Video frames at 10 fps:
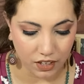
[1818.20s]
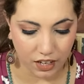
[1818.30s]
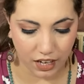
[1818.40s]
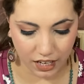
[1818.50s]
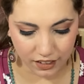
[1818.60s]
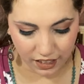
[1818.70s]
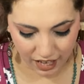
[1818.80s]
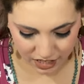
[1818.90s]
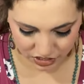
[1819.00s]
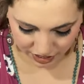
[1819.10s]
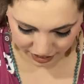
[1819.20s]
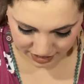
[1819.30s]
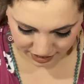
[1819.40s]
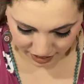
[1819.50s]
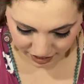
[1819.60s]
And the hashtag
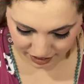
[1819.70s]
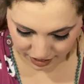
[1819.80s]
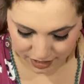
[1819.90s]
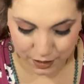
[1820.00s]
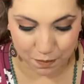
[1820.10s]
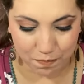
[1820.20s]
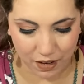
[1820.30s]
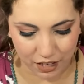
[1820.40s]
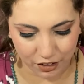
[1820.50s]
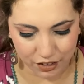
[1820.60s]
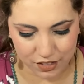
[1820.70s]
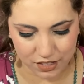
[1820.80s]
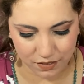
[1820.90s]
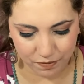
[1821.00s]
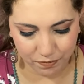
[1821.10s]
is kindness matters.